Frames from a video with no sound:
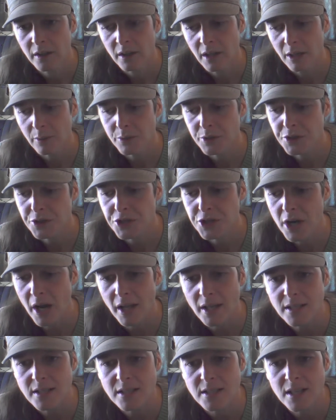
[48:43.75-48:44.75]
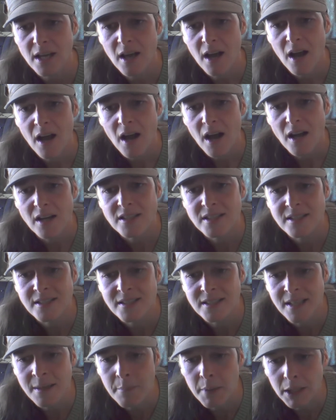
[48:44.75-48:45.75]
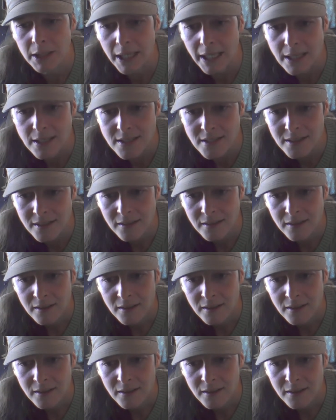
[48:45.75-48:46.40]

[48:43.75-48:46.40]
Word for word: I would just assimilate.